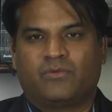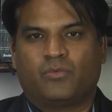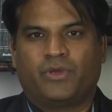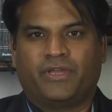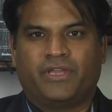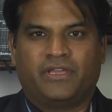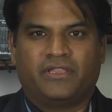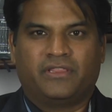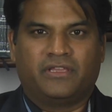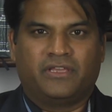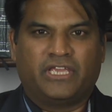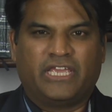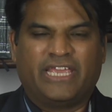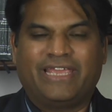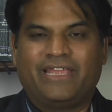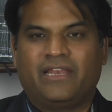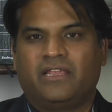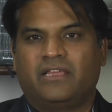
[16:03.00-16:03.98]
away, the
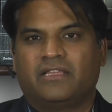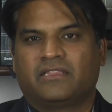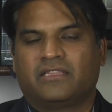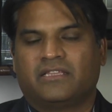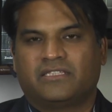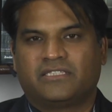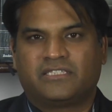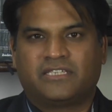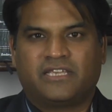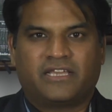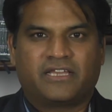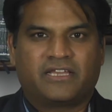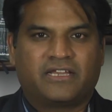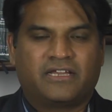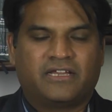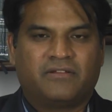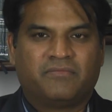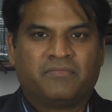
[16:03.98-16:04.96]
healing the
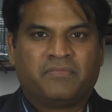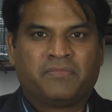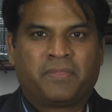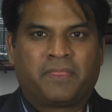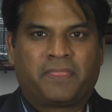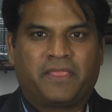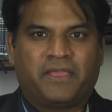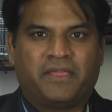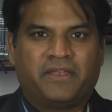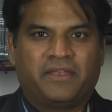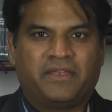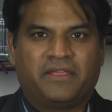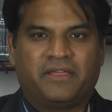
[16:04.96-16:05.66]
sick. And